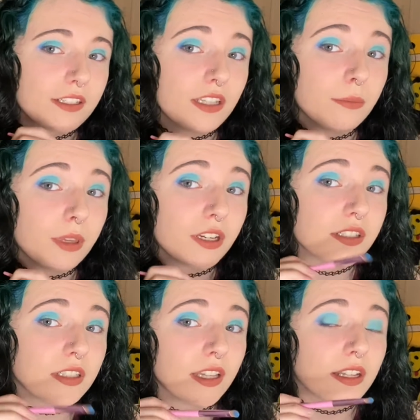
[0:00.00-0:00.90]
to the mirror
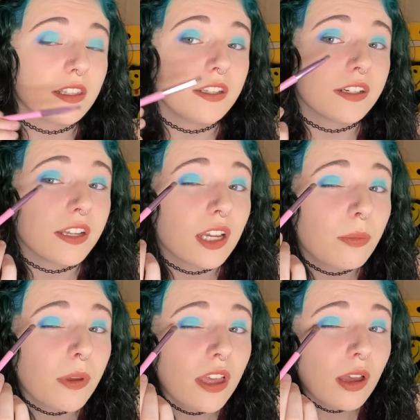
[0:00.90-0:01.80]
to like clean it
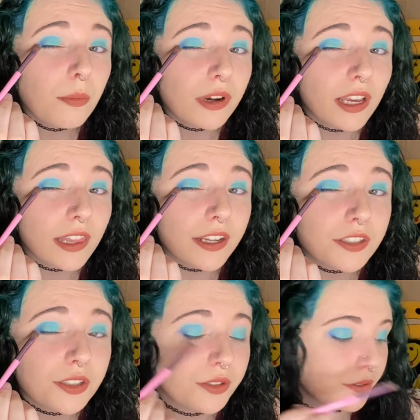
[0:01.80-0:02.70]
up, but I like
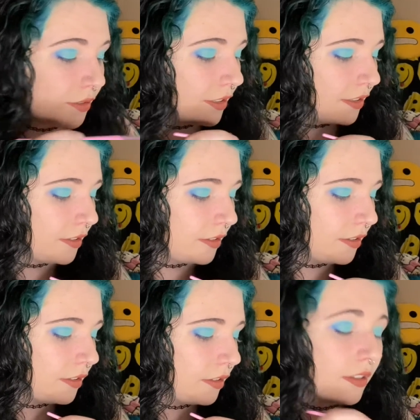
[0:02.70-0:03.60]
to
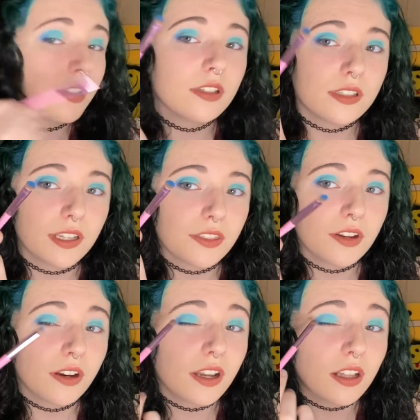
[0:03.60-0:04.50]
take the
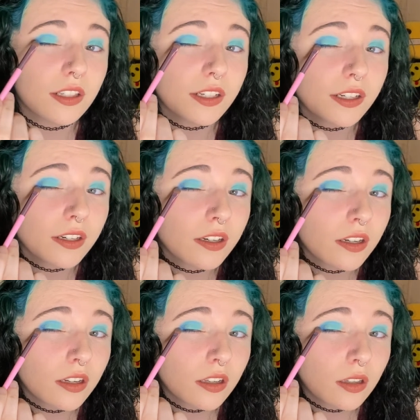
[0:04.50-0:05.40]
dark color,
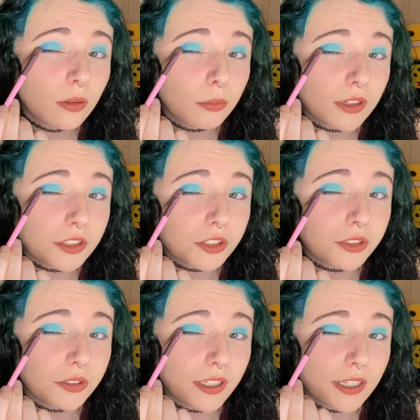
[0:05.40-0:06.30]
make sure
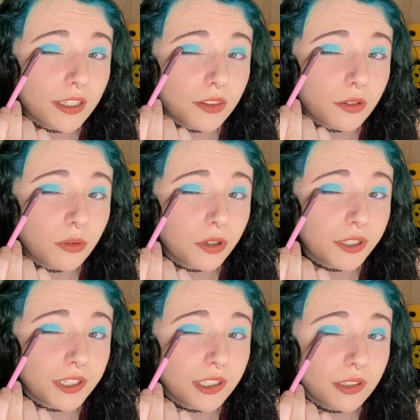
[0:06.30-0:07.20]
you get it in the
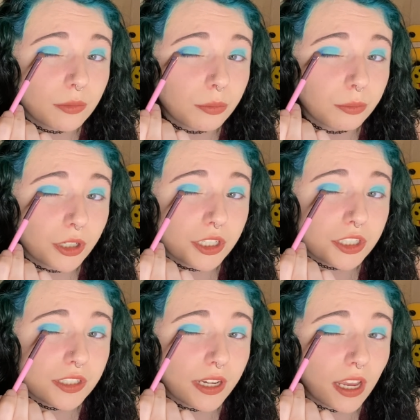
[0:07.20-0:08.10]
corner, brush
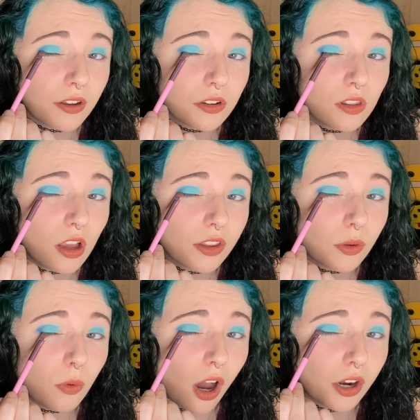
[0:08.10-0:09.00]
down along the
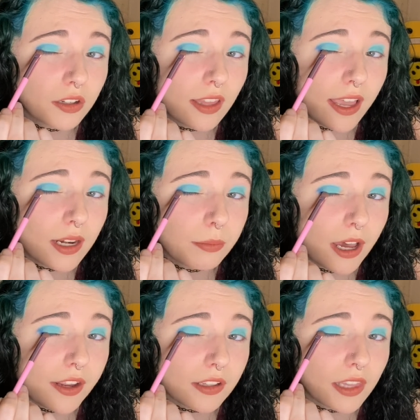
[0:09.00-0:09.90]
waterline by
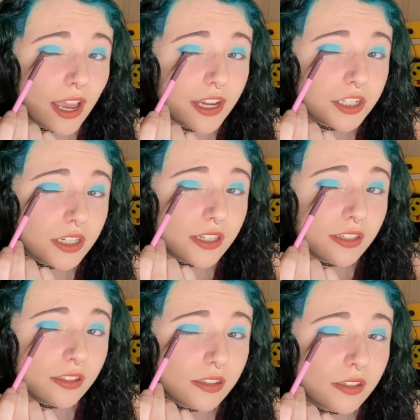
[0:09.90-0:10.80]
your
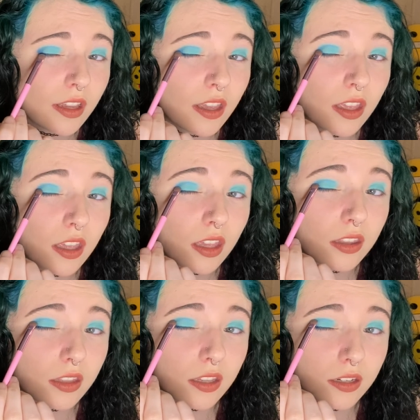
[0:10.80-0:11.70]
lashes,
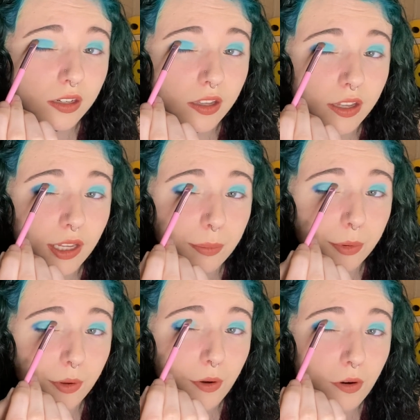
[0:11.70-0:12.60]
and then
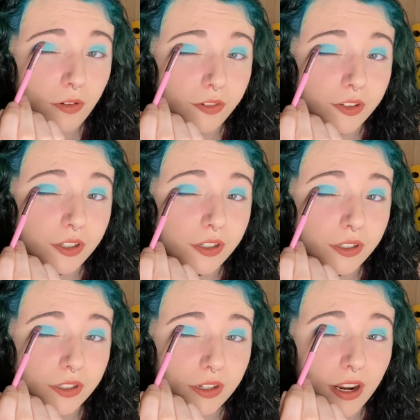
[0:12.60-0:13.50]
up over
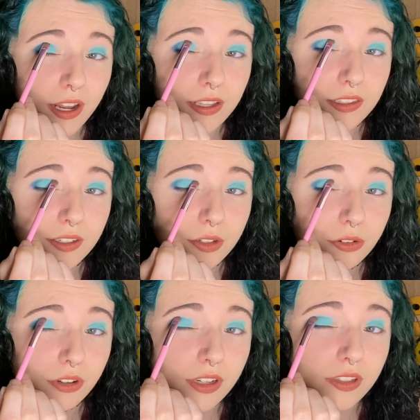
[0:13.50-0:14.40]
your eyelid
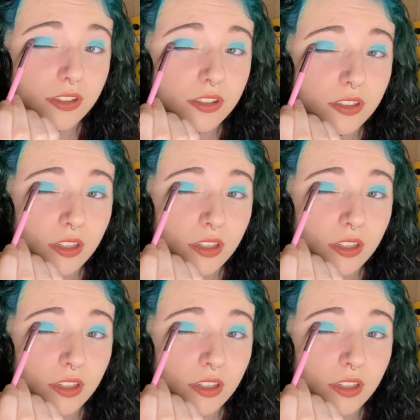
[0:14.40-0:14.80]
crease